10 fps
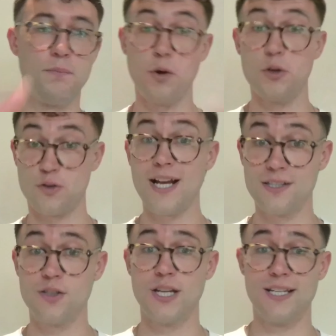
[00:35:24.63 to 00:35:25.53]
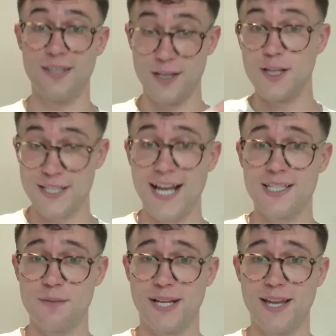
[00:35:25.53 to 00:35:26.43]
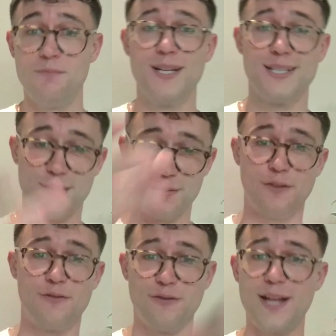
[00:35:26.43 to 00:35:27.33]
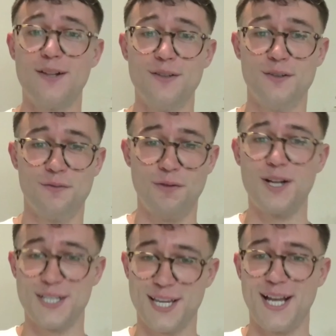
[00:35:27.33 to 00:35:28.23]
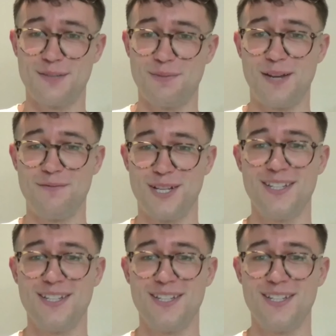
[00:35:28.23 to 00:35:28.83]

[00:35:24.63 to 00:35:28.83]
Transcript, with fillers: poor strategy that you set to begin with to fulfill what you set to begin with.